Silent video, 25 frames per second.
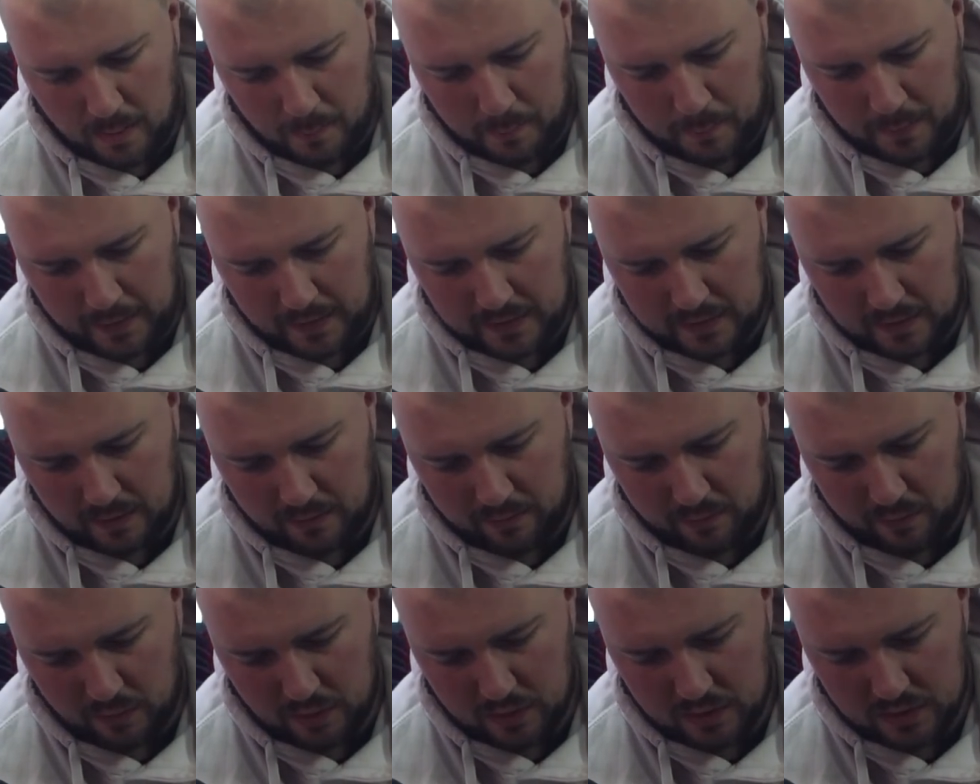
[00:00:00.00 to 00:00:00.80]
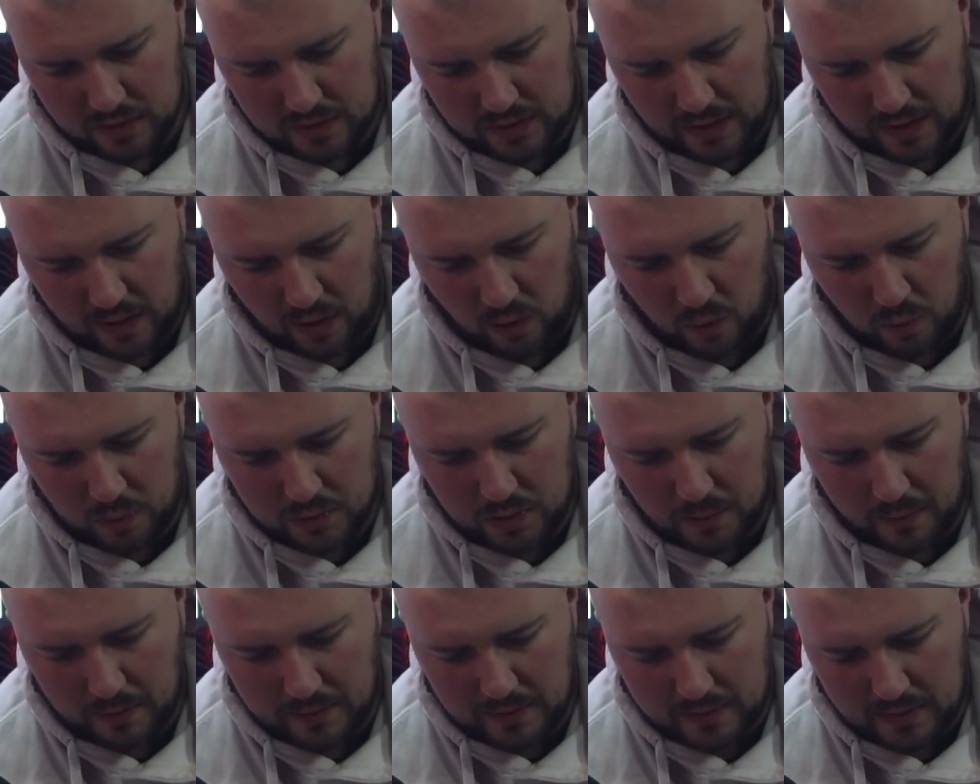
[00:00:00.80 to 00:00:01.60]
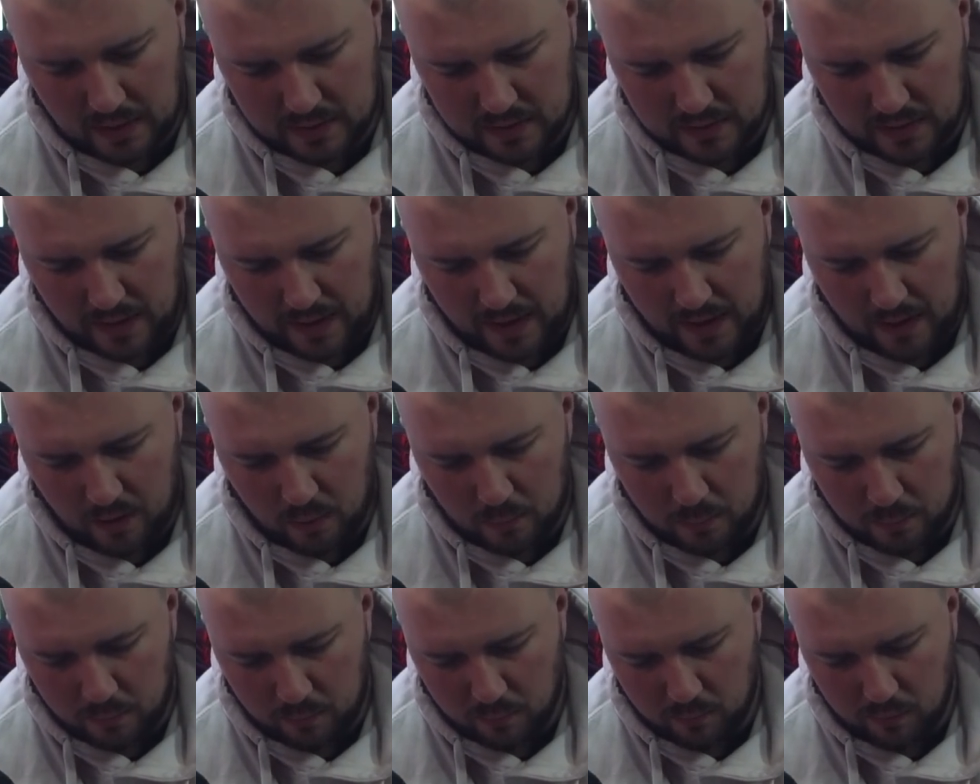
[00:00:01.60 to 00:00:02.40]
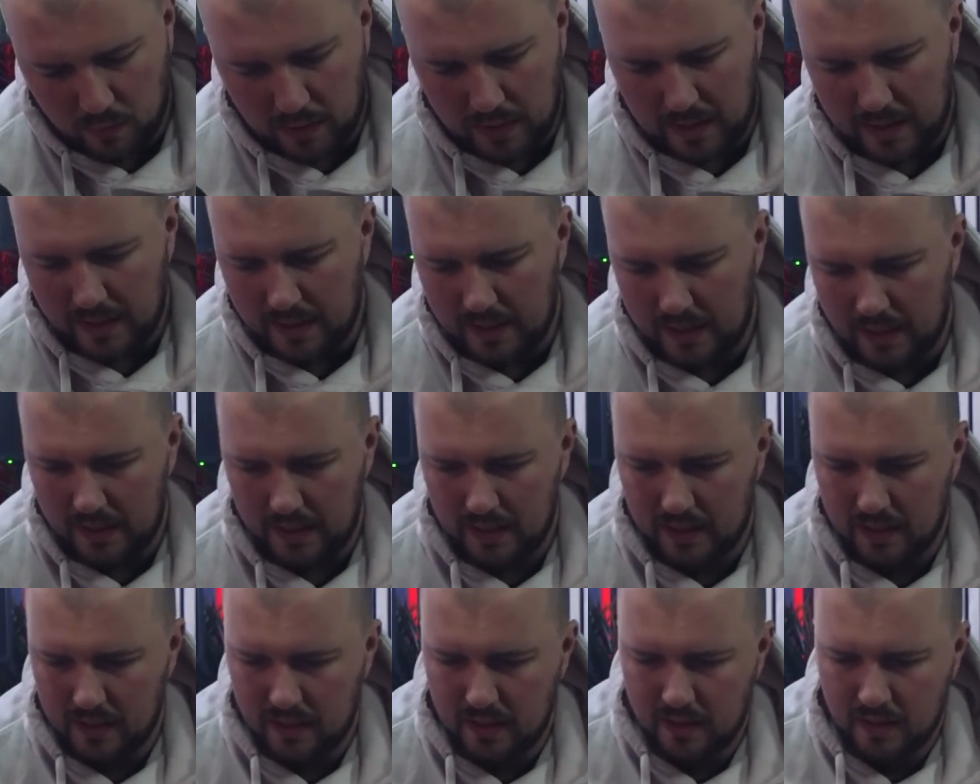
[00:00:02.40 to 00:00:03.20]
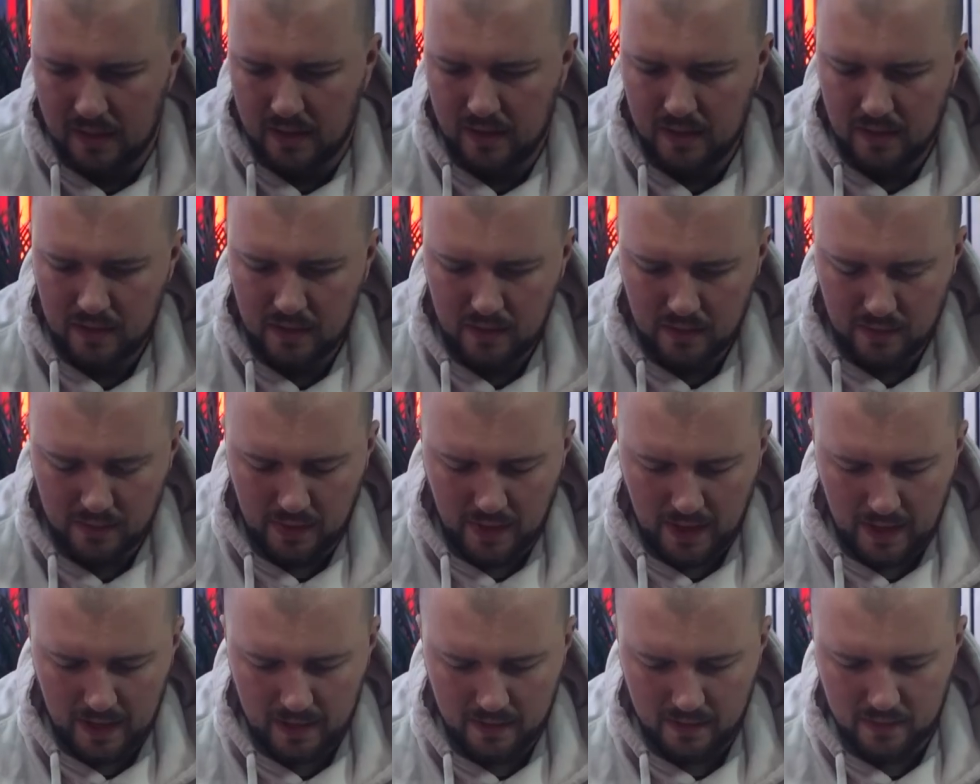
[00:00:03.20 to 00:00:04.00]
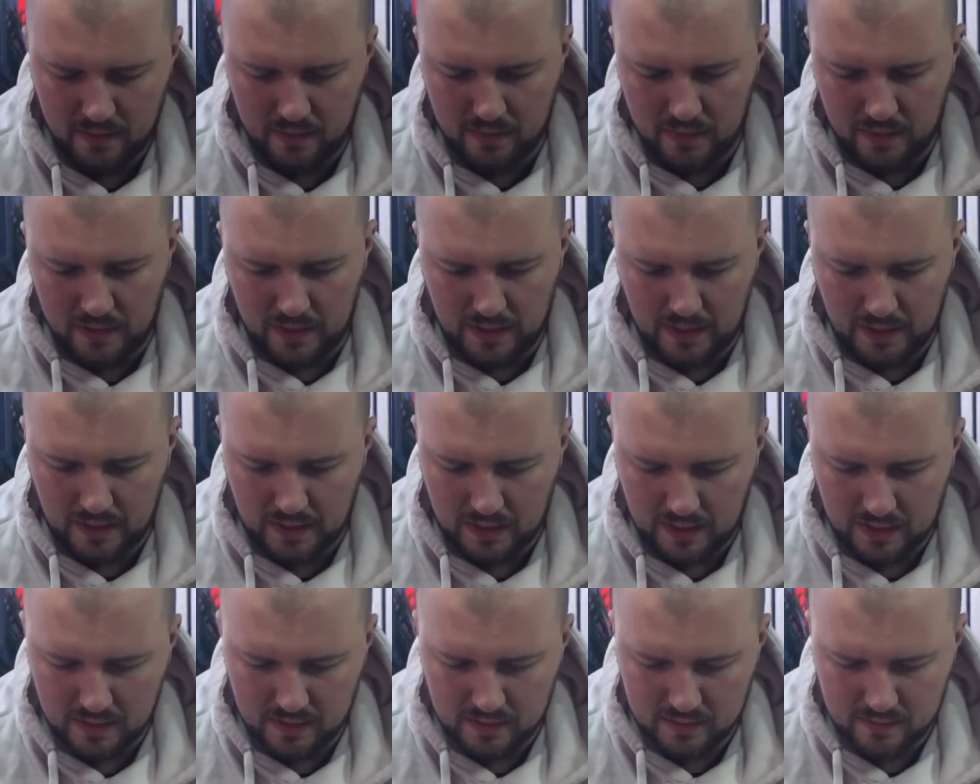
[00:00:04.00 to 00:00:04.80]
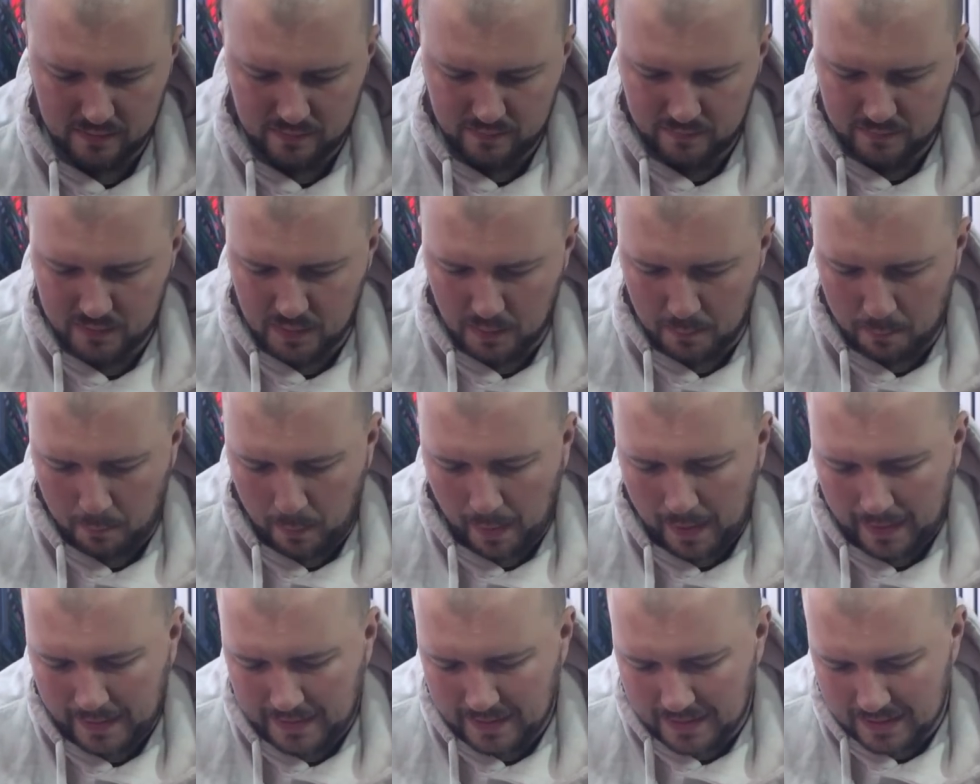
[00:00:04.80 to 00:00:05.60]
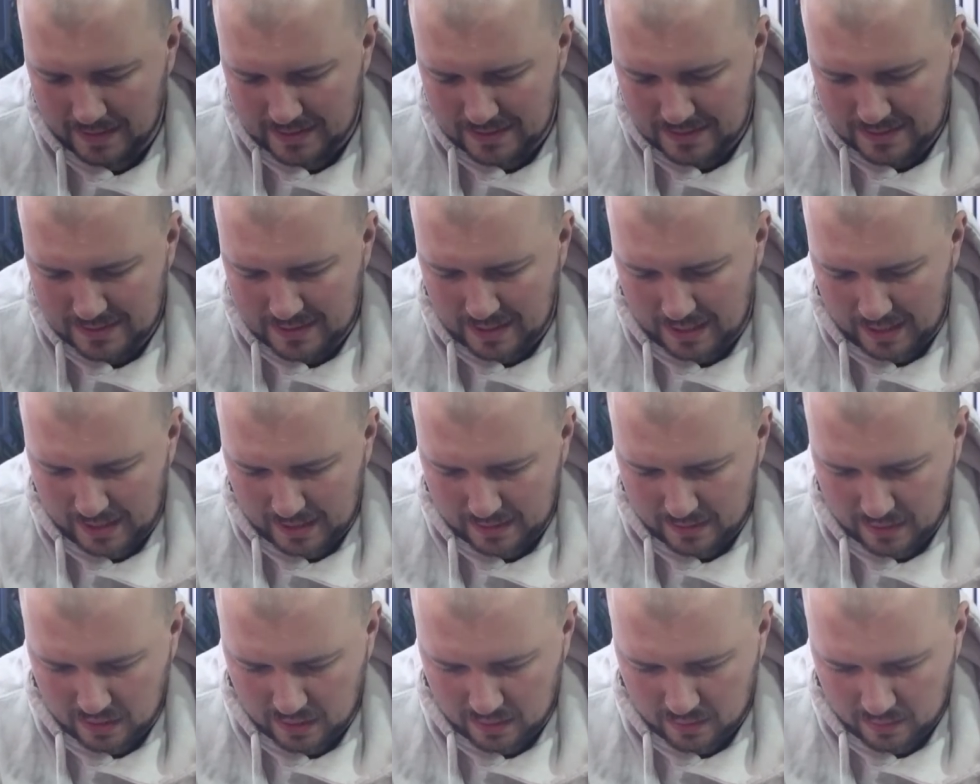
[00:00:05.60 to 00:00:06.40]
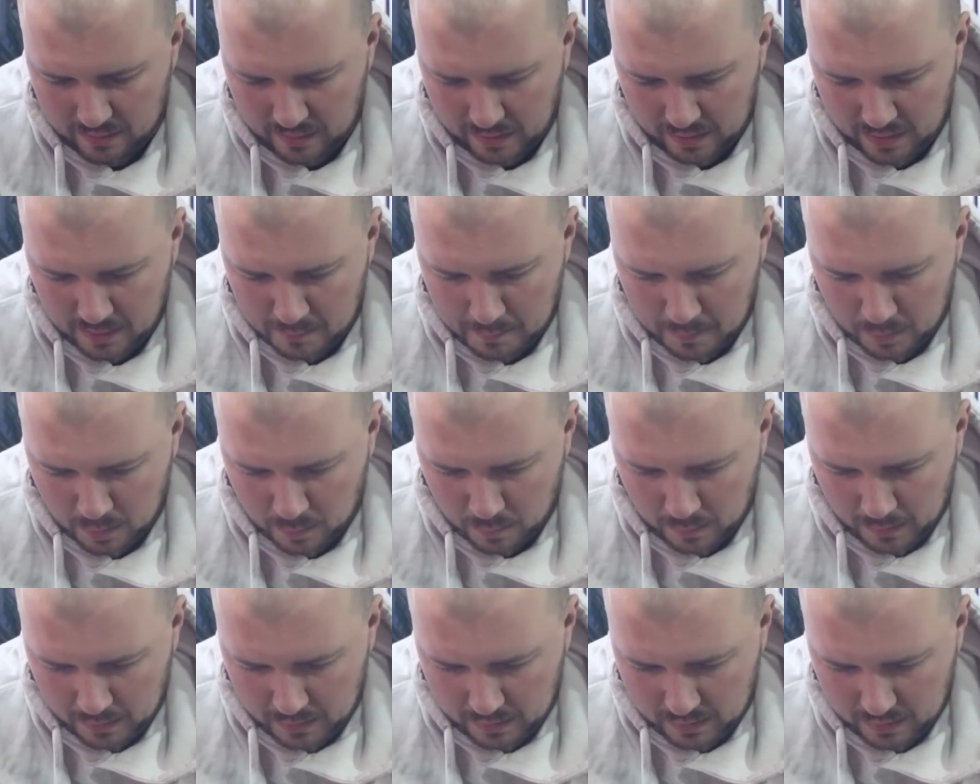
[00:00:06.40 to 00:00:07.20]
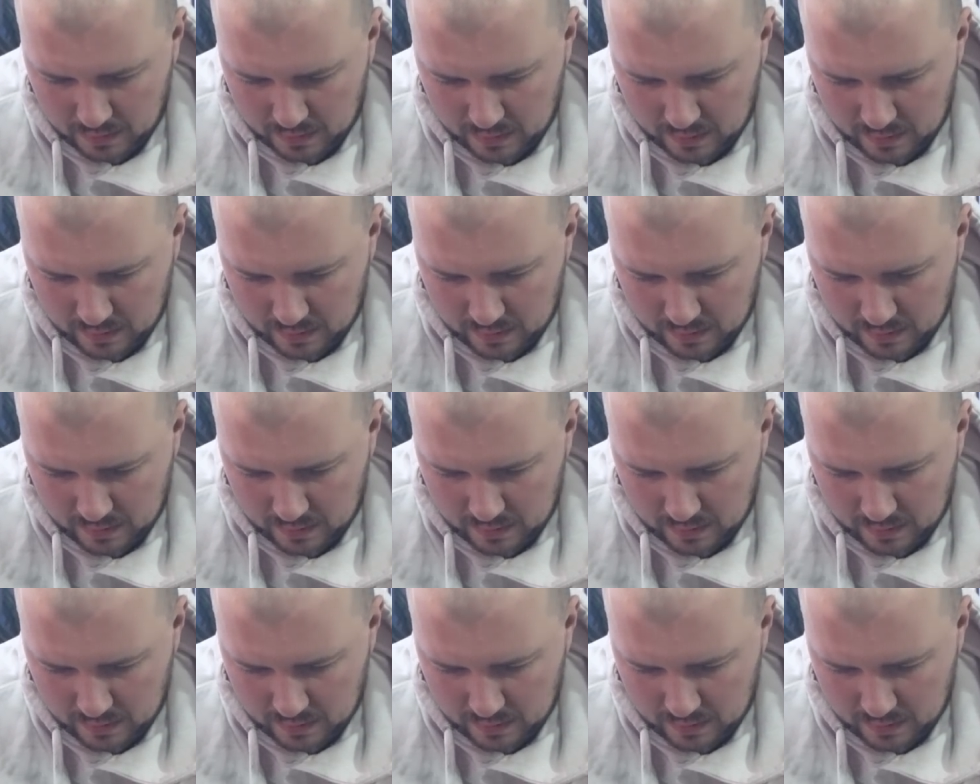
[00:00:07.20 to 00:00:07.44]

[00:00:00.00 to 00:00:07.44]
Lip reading: big difference. And also it doesn't help really that the paint is still in the middle one.